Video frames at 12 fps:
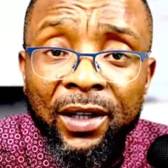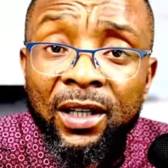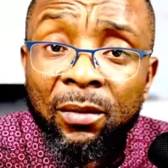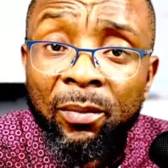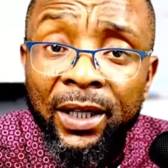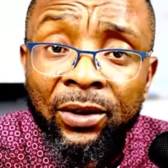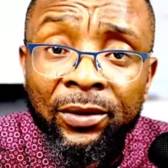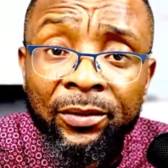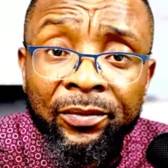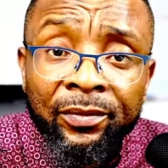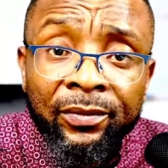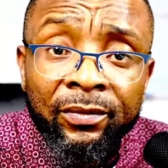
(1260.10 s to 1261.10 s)
Ibadan,
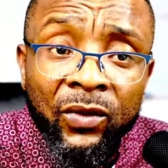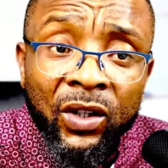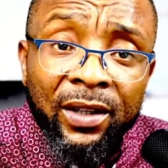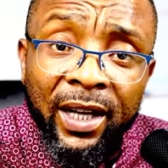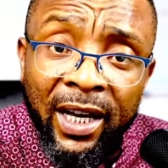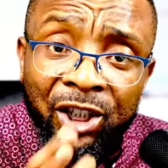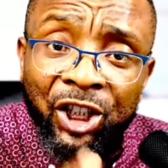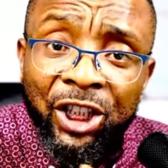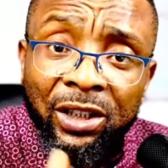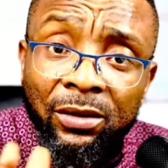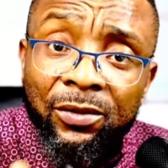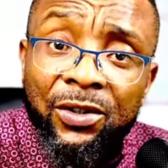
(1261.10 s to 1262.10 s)
they are
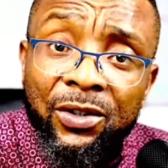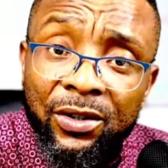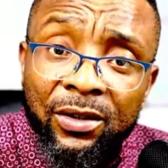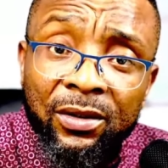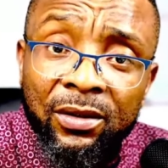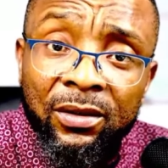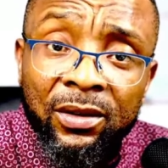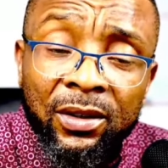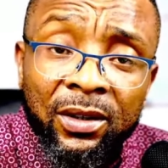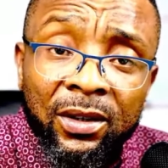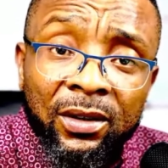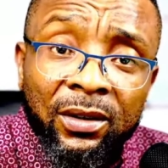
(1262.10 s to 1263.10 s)
chiefs.
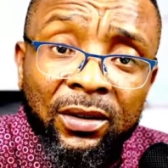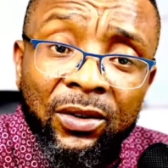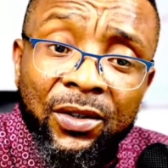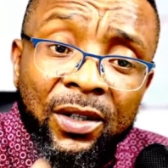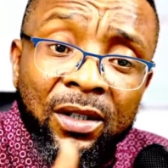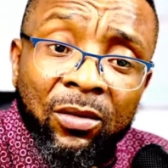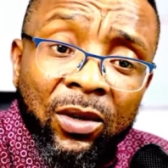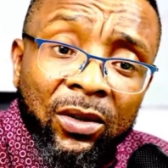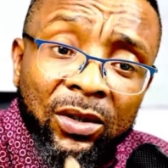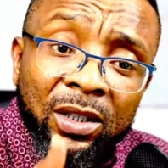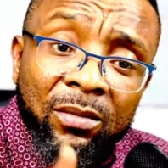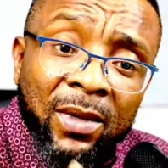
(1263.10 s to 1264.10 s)
You see,
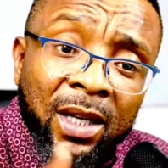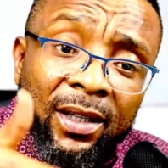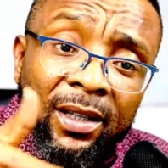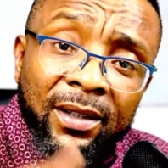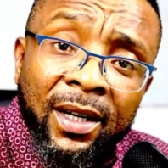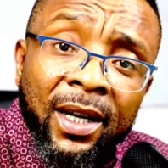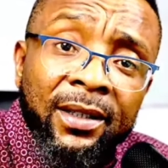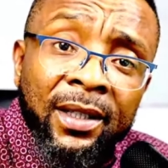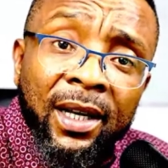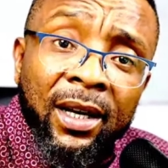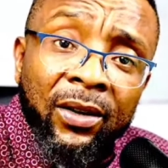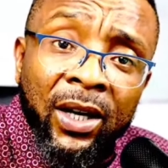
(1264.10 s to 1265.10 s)
the man that died
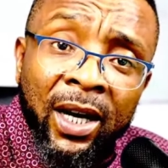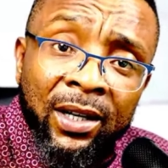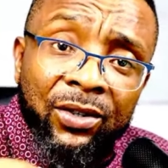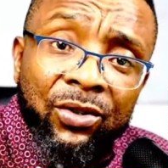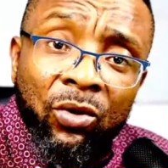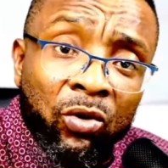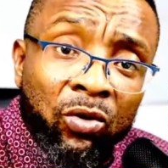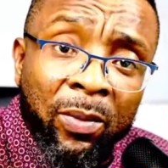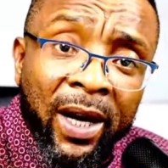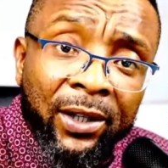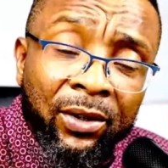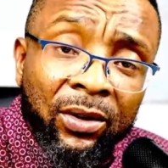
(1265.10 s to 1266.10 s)
now as
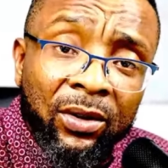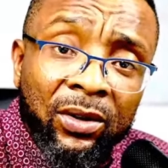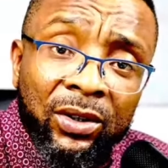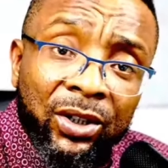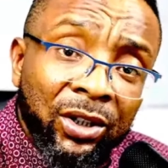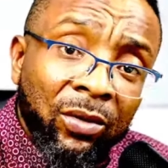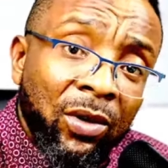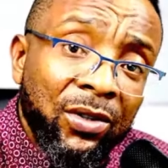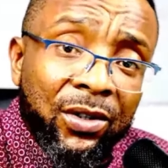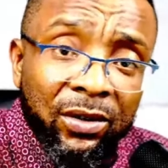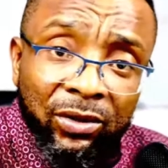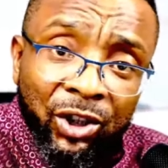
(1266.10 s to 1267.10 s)
Olubadan, he
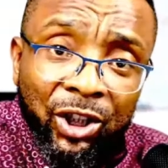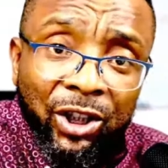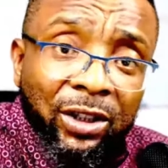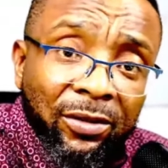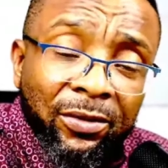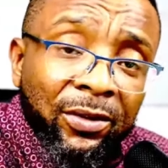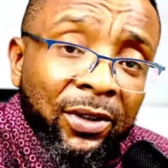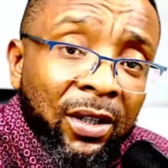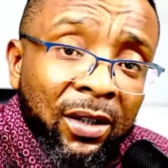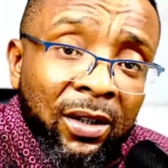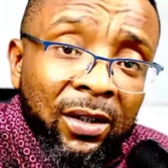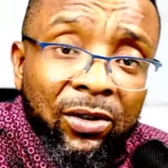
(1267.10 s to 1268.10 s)
was chief
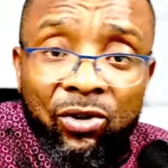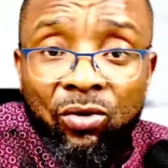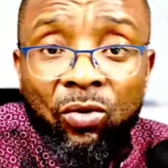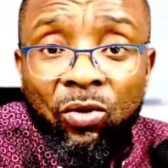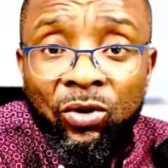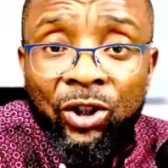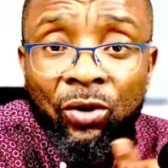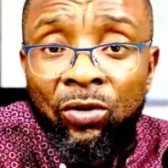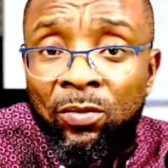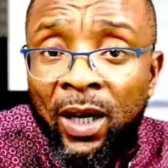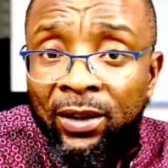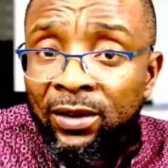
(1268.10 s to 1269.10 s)
to the
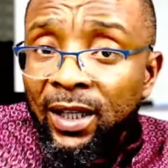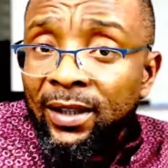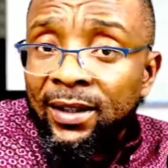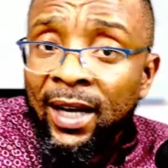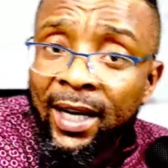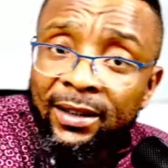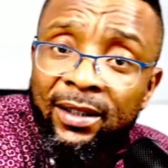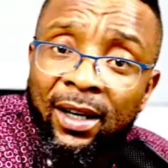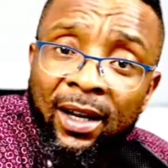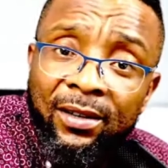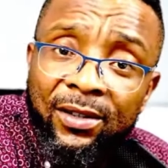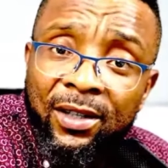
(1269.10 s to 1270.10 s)
Olubadan that died the
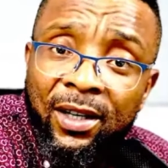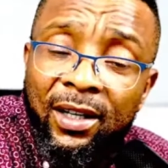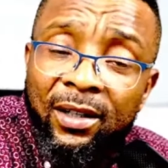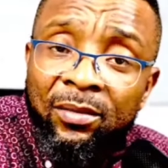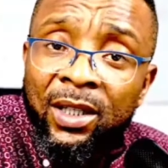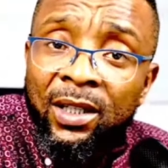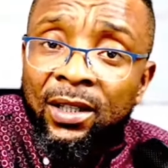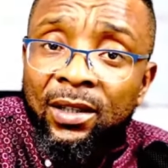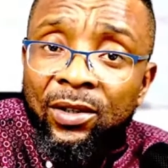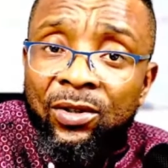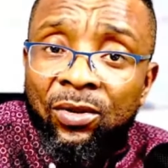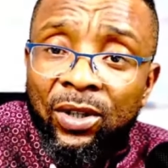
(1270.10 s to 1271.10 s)
last time.
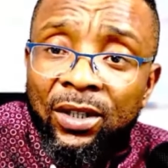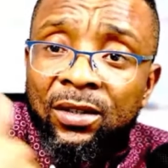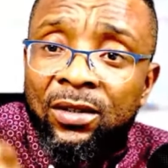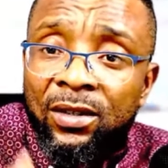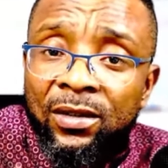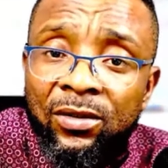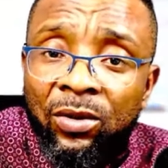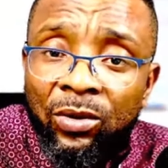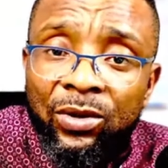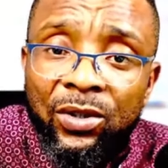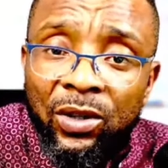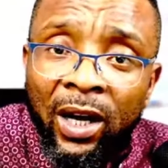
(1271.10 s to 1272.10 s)
So it's
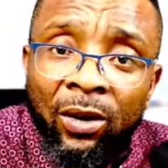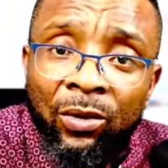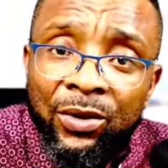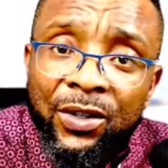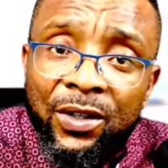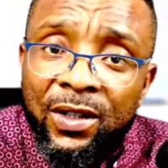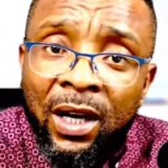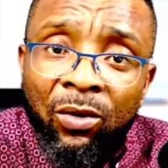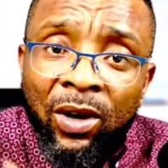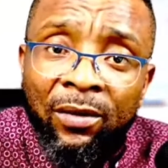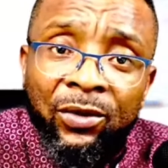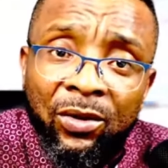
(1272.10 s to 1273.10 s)
those houses that we
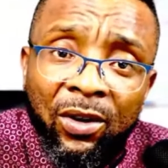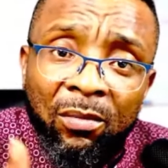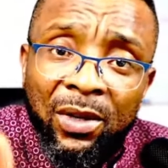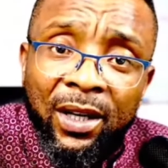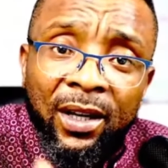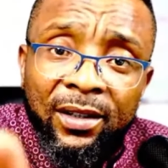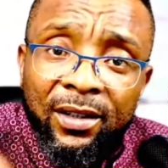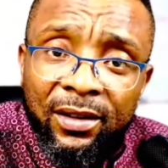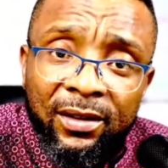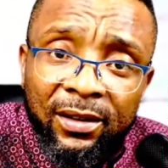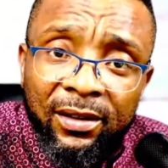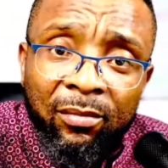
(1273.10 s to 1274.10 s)
have to nominate
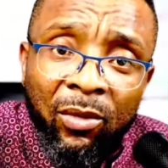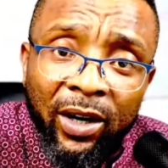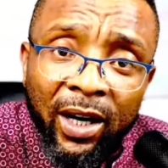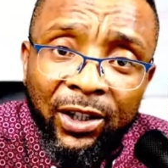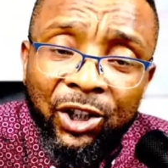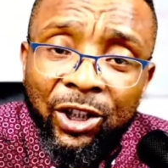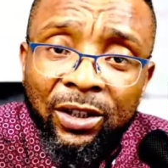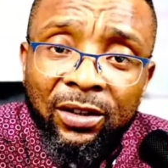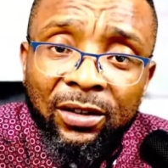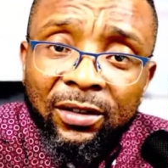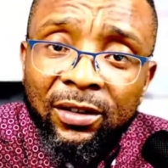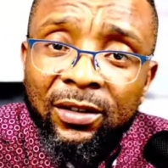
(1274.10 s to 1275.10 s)
Mogaji.
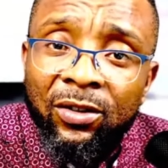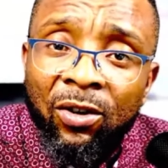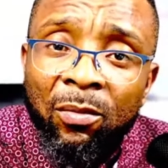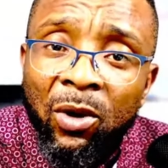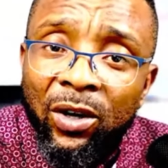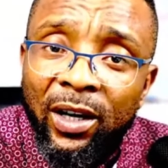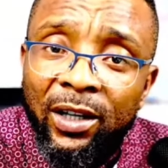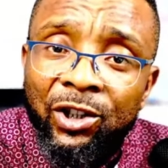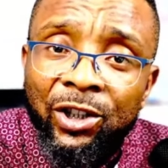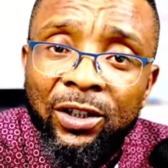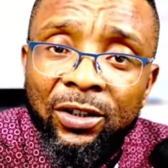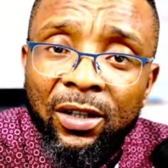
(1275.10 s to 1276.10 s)
It's called
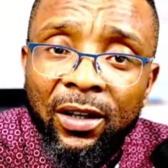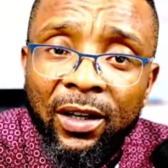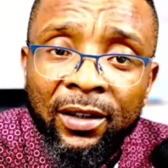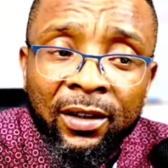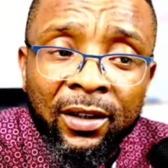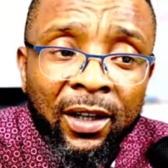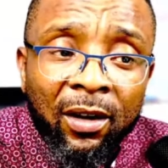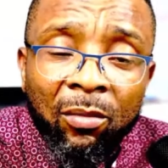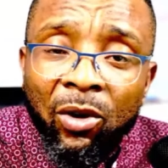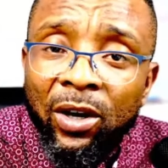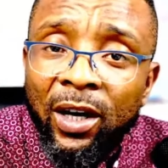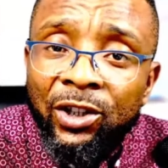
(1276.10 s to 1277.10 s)
Mogaji Italy.
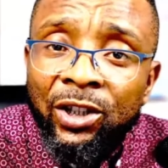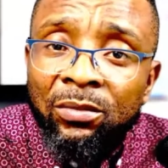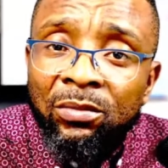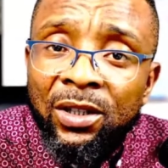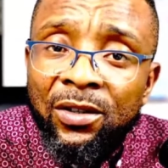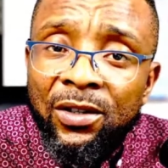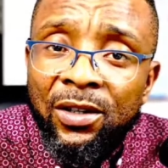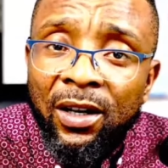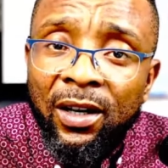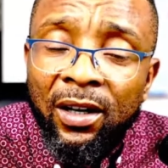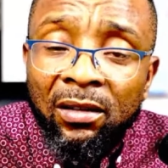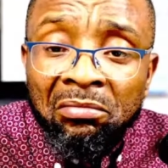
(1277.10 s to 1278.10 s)
Mogaji means
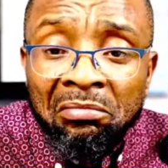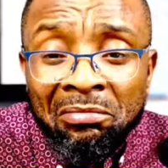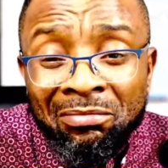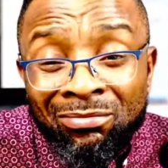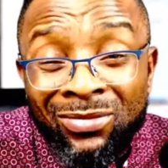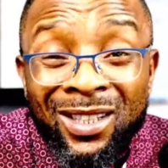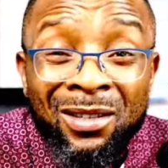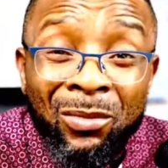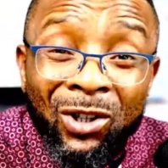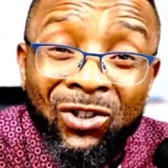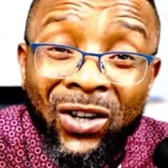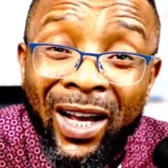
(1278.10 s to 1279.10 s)
pretty
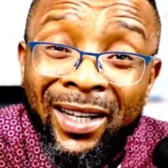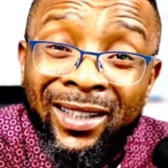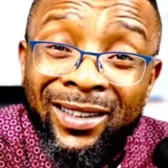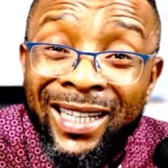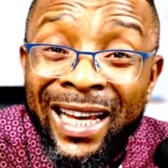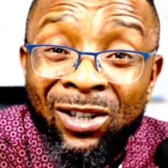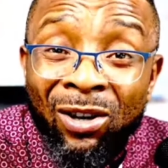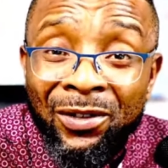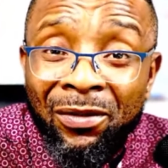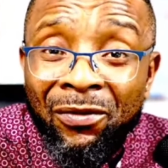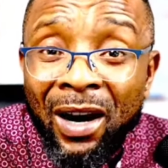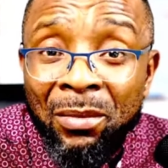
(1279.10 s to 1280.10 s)
much like the head of the
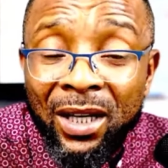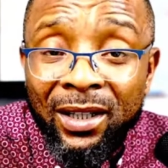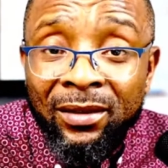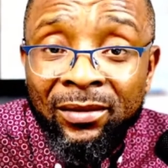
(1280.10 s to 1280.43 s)
family.